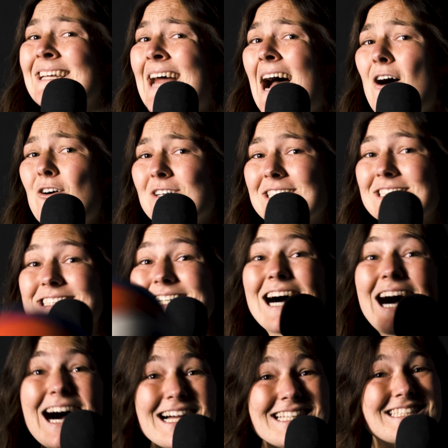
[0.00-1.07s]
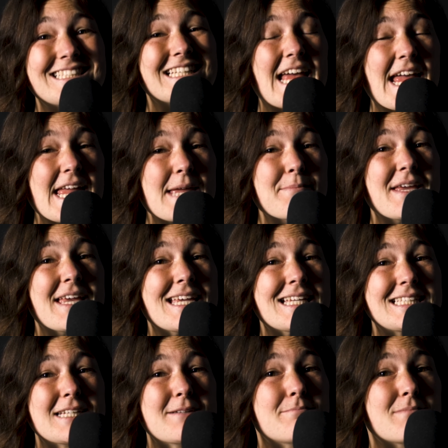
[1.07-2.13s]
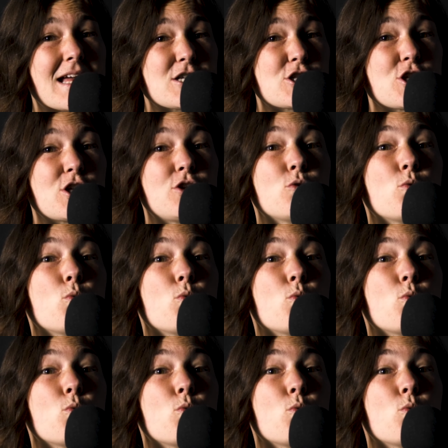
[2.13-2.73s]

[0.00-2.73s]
Now, God's name isn't mentioned